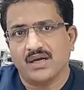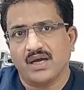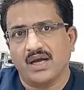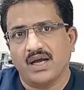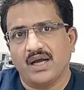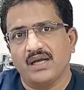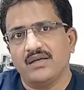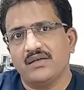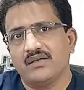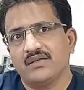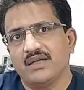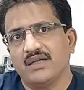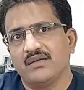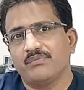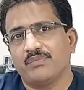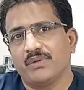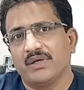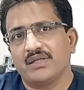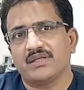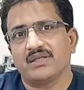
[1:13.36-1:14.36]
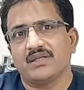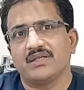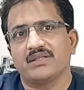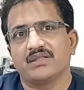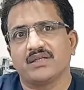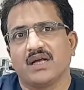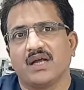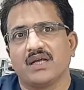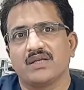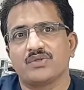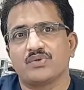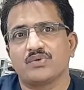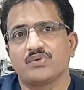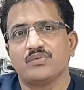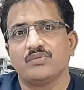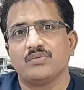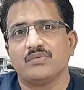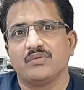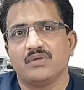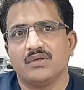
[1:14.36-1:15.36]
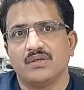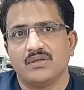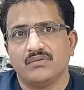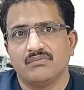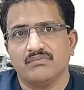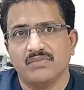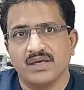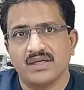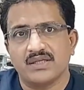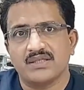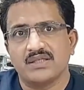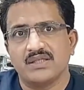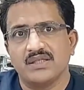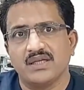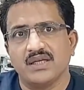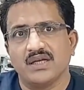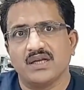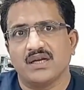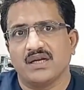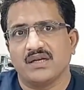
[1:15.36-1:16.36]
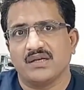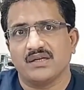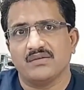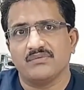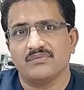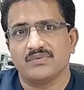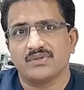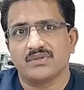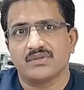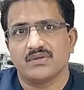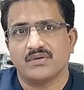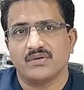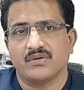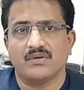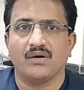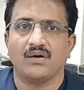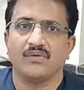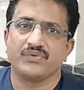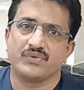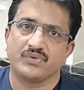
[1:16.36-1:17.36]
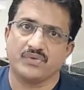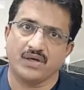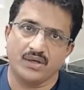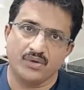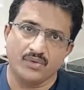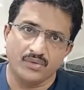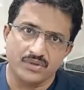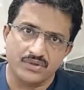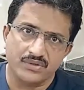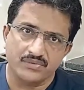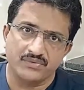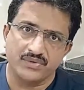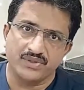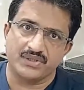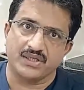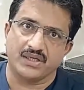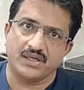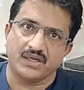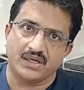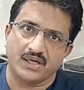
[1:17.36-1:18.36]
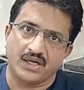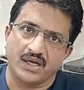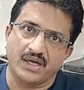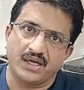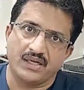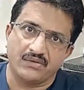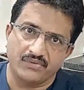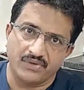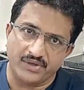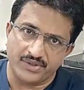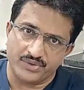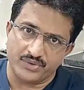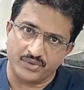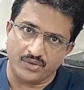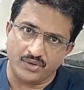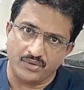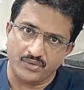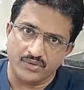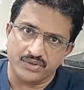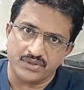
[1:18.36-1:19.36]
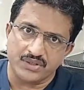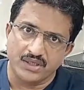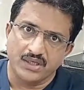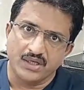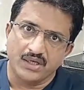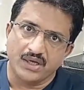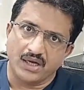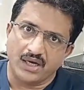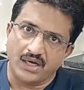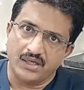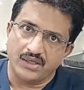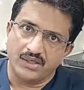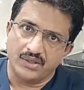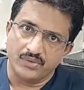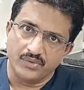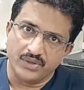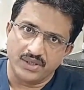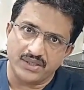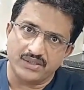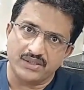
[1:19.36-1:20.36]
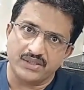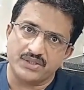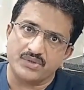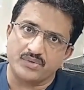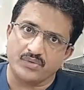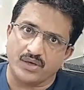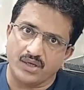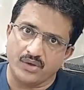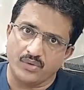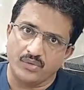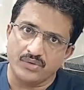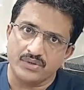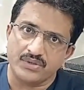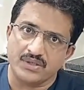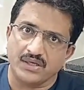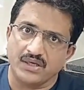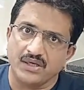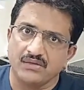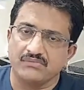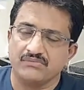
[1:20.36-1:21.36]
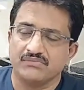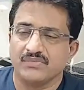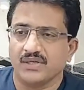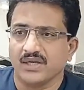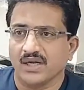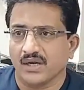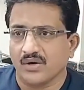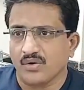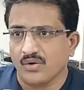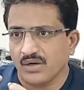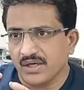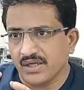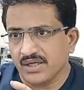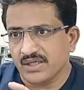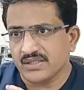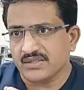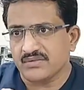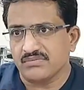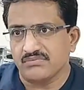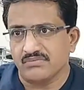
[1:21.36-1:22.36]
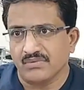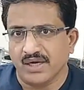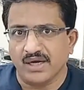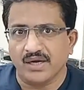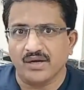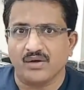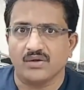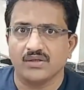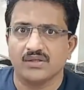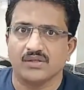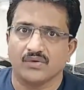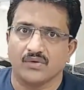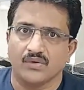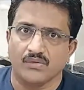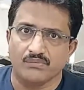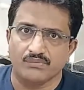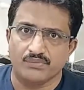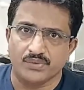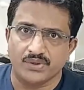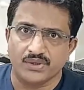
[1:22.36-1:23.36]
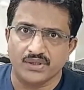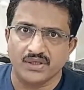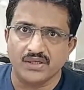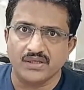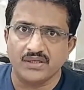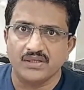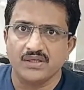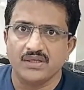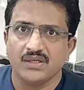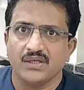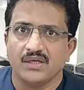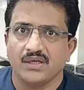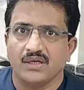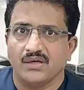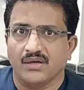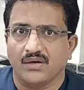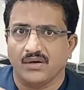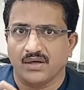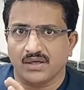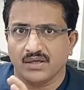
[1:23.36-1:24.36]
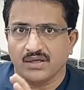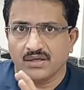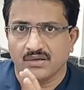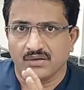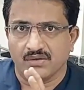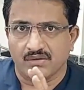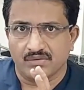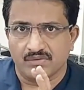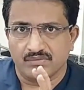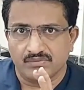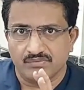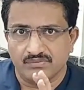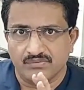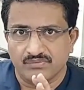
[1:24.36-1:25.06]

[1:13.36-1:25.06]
and then patient is asked to make serial attempts of swallows, which are dry and wet swallows, and during these swallows recording is made on the computer on a